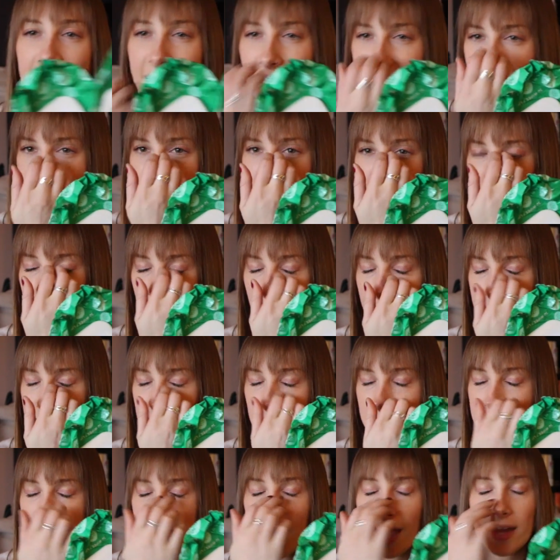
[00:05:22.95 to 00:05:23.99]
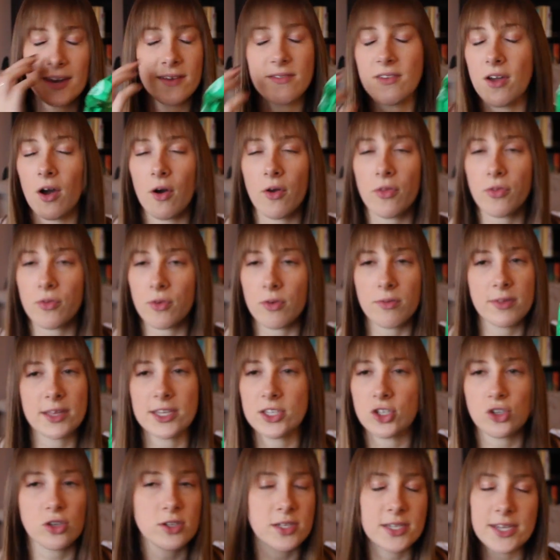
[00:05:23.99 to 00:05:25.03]
I just kind of go through
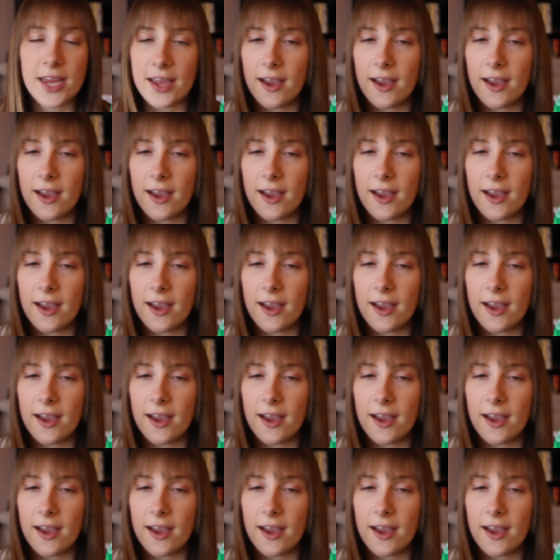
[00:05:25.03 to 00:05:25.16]
these just